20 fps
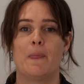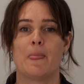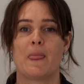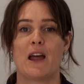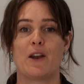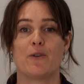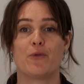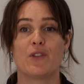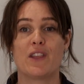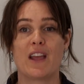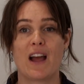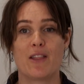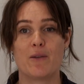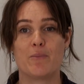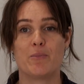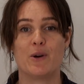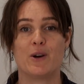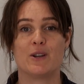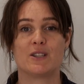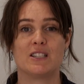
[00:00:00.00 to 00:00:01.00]
and for the other
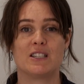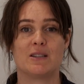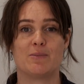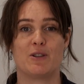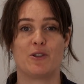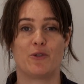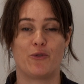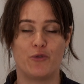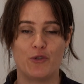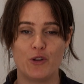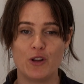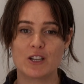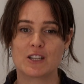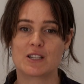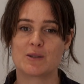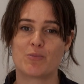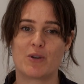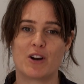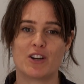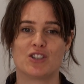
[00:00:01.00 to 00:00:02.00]
person to be the full
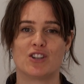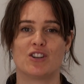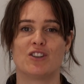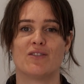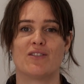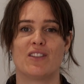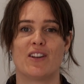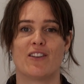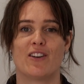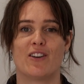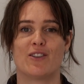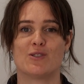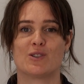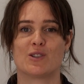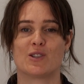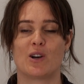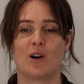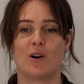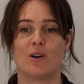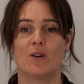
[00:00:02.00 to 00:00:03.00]
expression of their own
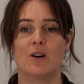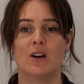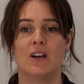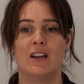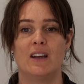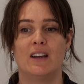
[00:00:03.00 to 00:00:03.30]
soul,